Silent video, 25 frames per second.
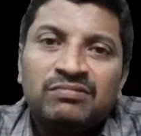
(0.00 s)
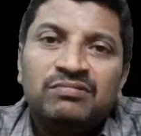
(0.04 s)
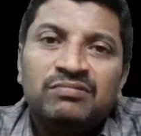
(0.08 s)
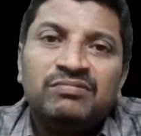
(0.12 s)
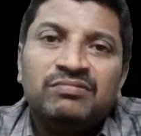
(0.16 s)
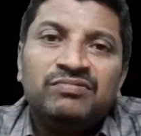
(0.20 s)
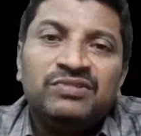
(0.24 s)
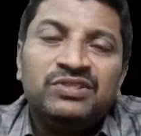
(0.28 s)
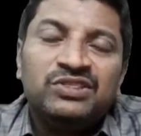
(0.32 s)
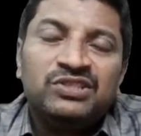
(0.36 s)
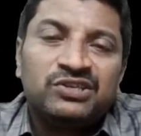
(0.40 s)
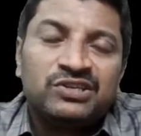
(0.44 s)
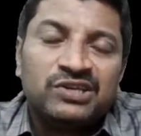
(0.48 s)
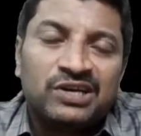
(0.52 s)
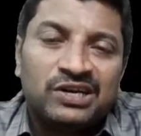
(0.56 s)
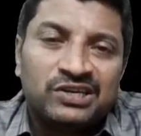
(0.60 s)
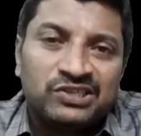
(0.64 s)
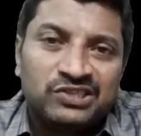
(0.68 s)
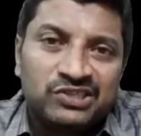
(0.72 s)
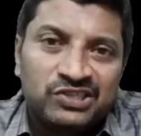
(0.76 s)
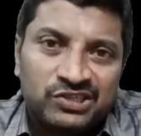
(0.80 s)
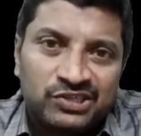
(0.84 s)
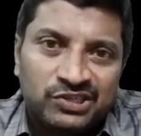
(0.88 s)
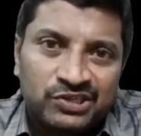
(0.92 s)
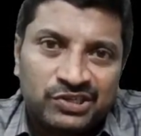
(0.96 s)
with the
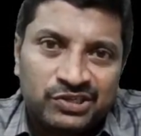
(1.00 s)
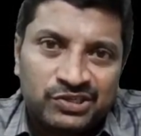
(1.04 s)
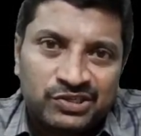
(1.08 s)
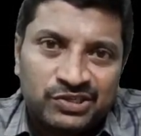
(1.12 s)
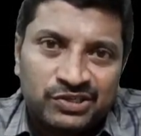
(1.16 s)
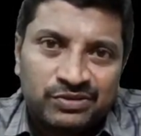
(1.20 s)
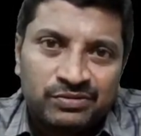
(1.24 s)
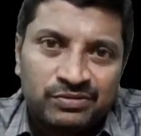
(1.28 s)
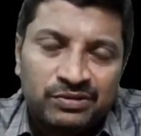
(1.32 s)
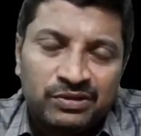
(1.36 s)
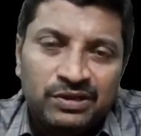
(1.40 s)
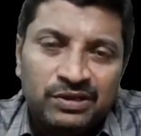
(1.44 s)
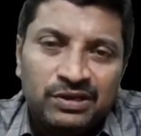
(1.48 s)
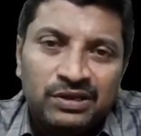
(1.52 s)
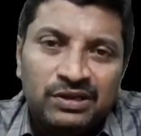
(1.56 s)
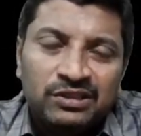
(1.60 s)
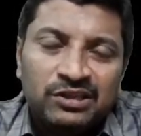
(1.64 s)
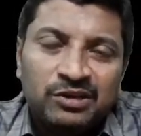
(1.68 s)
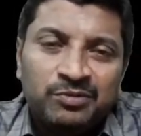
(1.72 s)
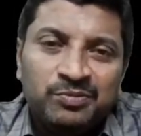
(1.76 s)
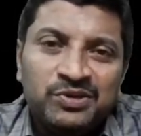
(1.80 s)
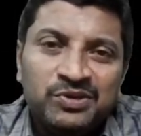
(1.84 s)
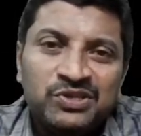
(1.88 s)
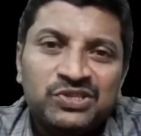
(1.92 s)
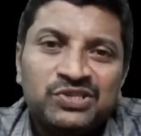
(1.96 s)
transactions?
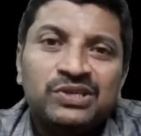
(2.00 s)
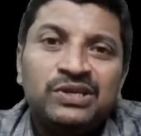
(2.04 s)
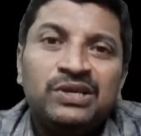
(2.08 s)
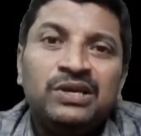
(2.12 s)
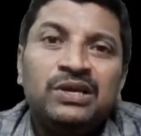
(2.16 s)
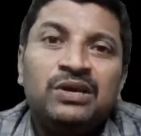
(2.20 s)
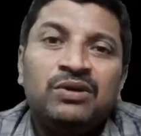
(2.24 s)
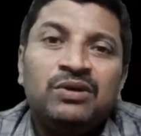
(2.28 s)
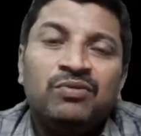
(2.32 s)
That means,